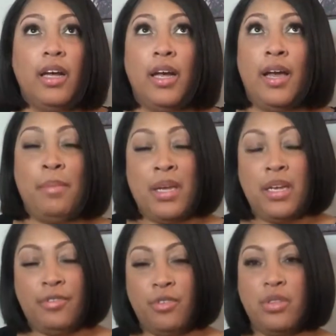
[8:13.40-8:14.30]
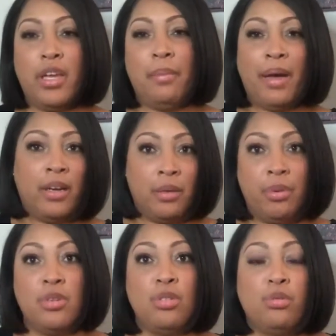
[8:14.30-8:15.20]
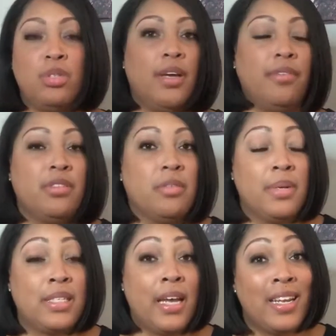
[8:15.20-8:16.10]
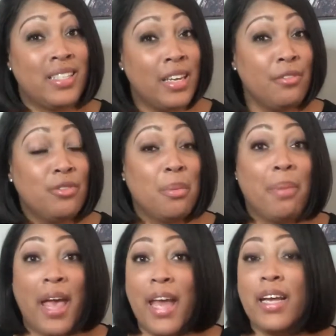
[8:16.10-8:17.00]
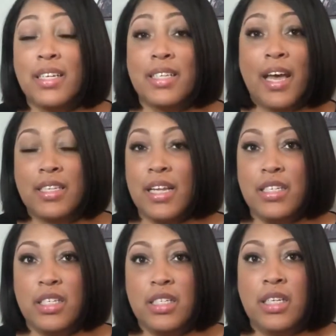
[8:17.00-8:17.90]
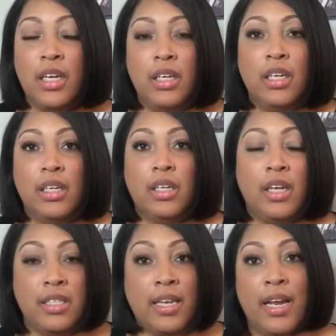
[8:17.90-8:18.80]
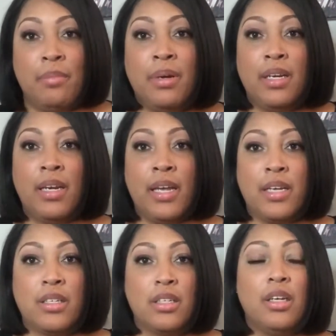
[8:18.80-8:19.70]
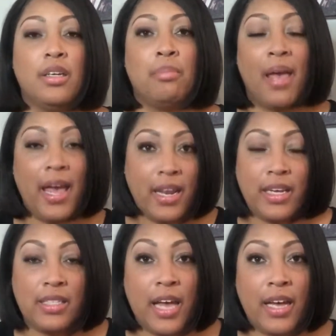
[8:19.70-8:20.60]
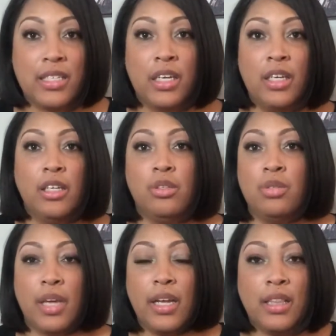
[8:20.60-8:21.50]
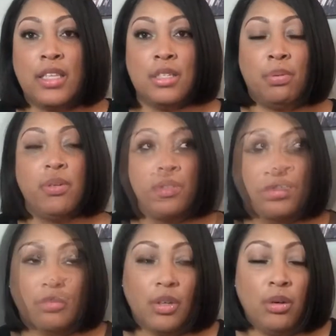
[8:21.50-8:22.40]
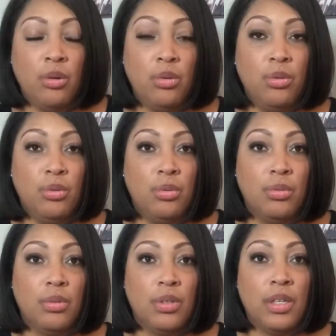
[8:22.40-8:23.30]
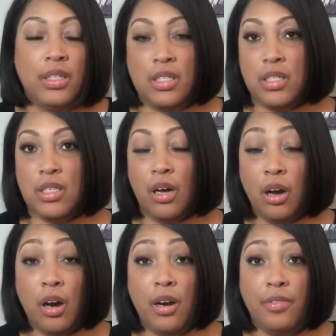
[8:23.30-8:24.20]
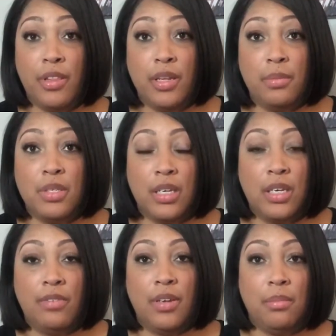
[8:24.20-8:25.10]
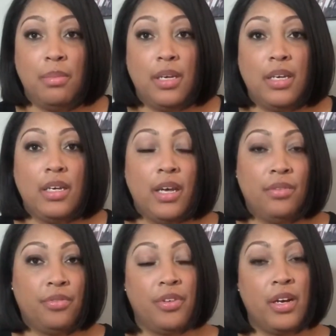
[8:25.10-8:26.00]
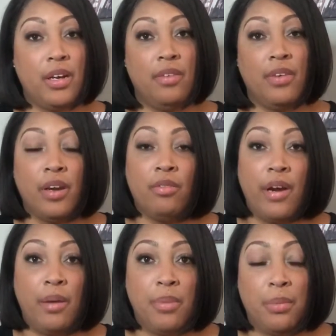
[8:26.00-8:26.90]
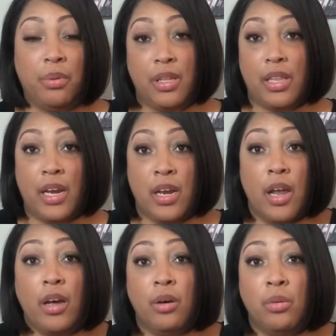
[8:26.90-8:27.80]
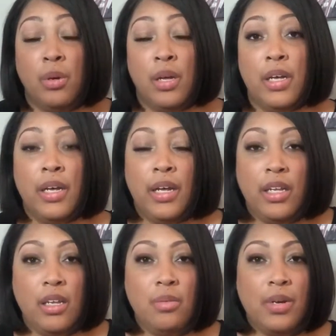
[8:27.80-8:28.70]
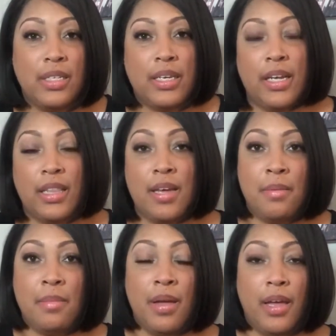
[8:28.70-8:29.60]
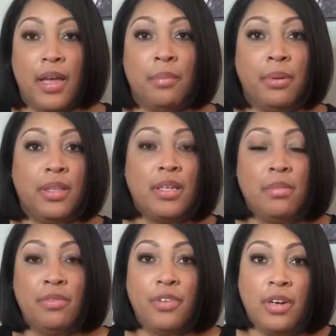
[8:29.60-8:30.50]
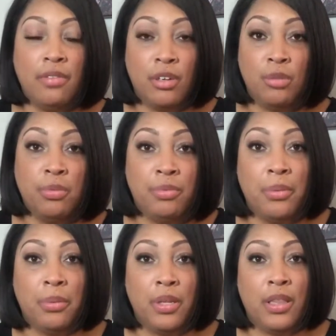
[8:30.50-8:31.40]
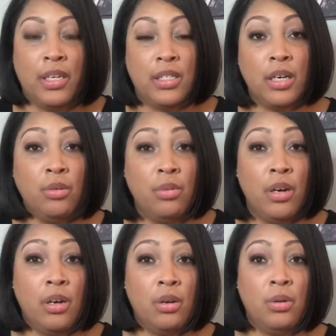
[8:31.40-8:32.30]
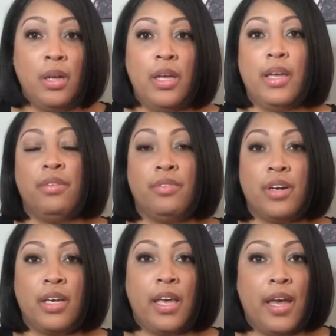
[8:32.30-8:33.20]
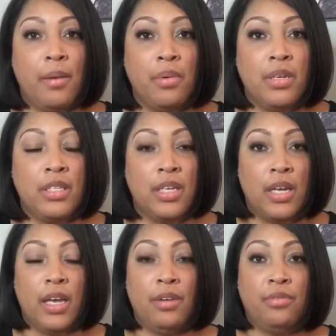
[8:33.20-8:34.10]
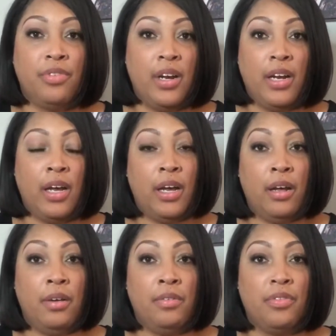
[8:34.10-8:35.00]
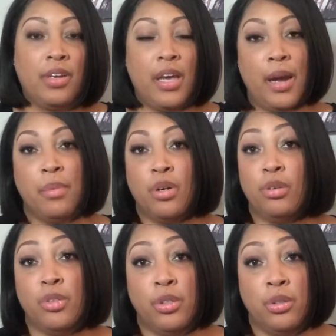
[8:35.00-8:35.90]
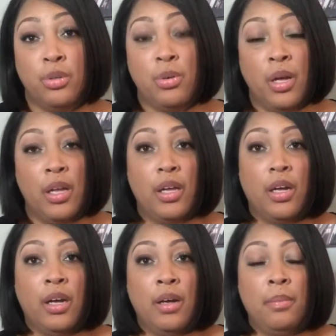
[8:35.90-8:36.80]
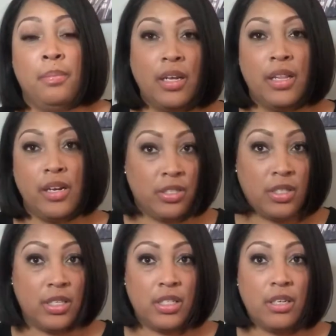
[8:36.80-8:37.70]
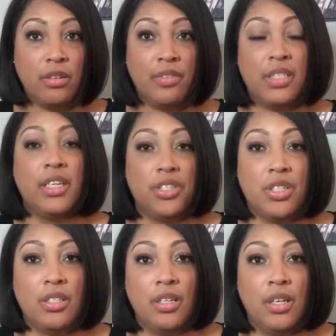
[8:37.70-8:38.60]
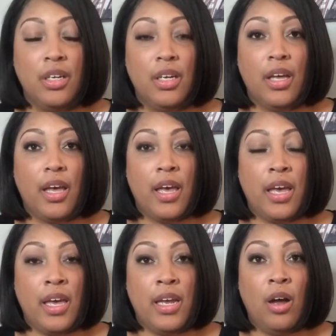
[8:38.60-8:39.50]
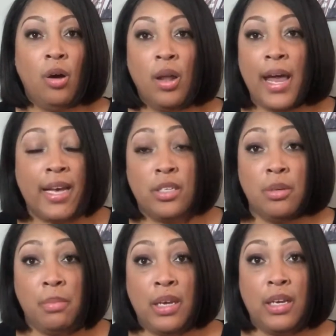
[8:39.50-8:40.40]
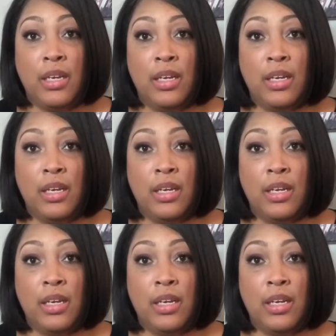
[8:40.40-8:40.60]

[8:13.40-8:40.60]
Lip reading: I mean, if you think about it, a person who suffers from anxiety and suffers from panic attacks, not just anxiety, but like panic attacks. You take this person who it's hard for them to even be in front of and around people that they know. Then you want to take them and put them in front of a group of people that they don't know, in front of cameras, in front of camera crew. And there's the center of attention and all eyes on me.